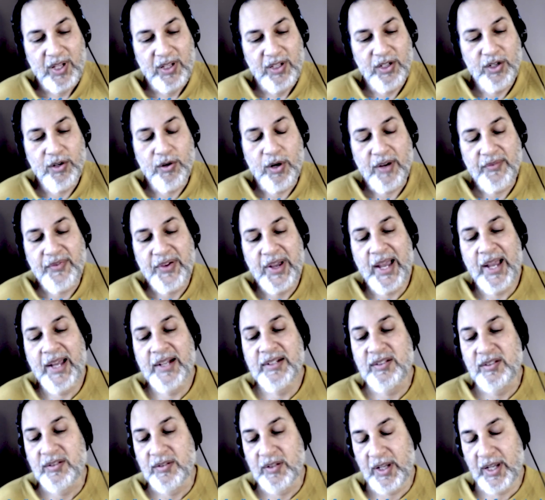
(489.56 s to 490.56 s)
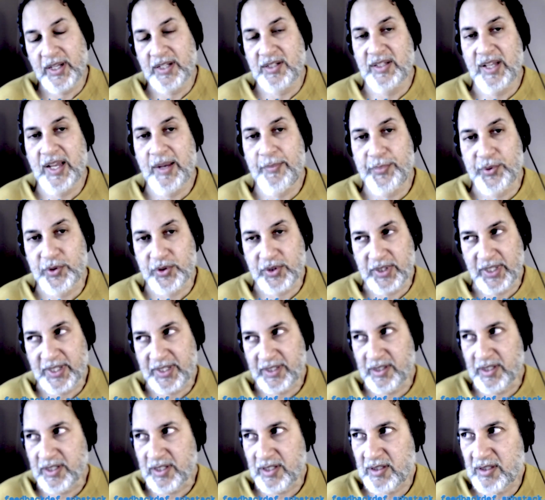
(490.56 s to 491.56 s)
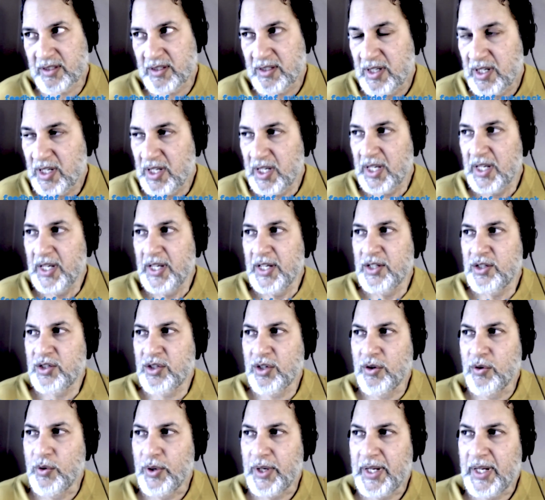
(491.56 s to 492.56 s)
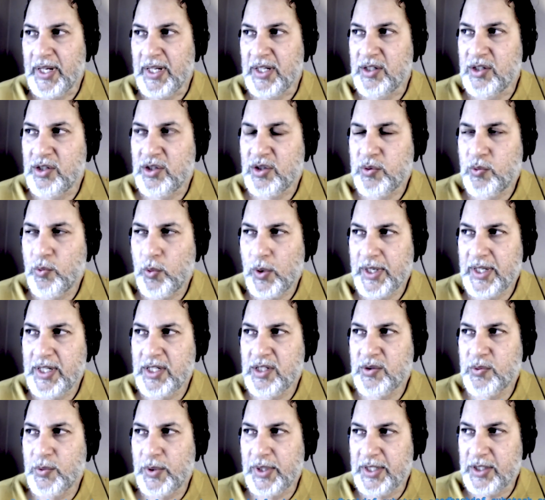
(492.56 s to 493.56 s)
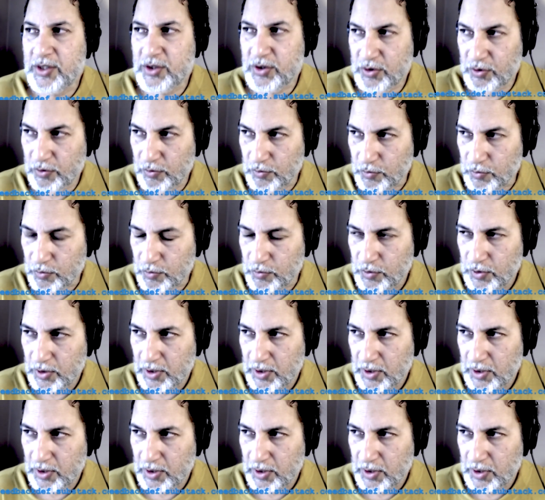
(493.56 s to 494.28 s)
I've had examples like this. So in 2022,